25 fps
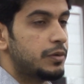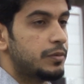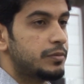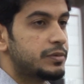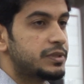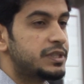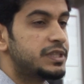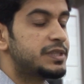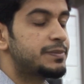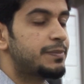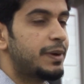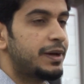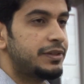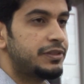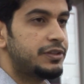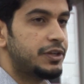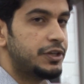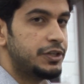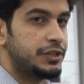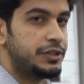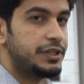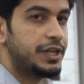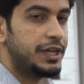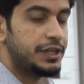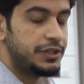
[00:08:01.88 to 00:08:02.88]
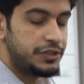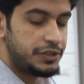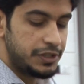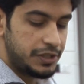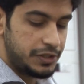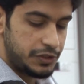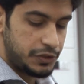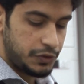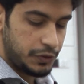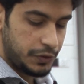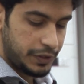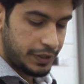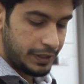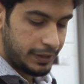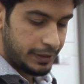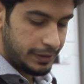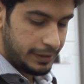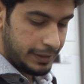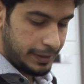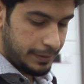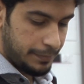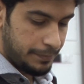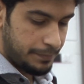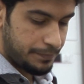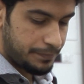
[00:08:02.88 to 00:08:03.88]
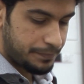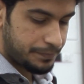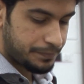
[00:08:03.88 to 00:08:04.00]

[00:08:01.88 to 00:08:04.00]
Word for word: despite their intentions to kill him.